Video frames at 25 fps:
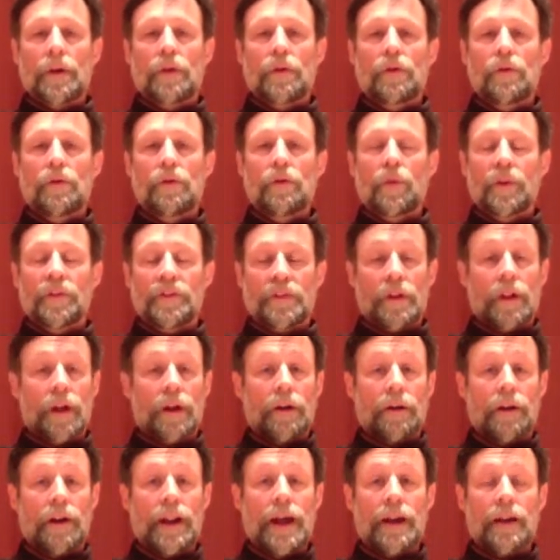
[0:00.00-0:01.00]
who was a
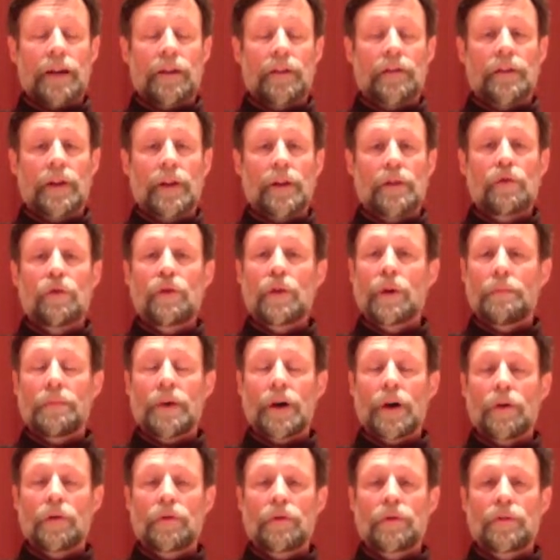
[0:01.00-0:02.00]
clarinetist and who
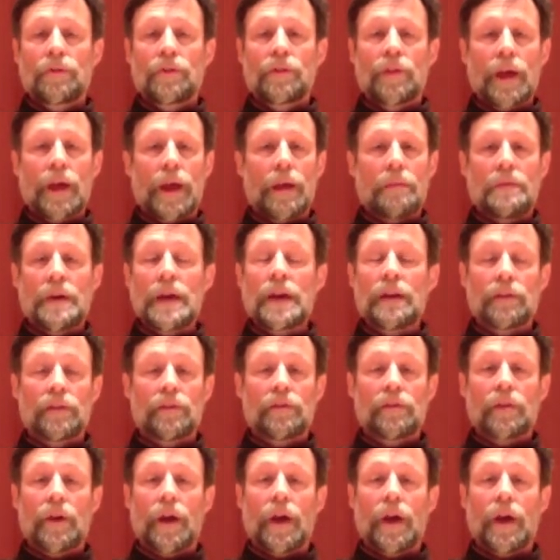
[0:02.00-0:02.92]
composed a piece.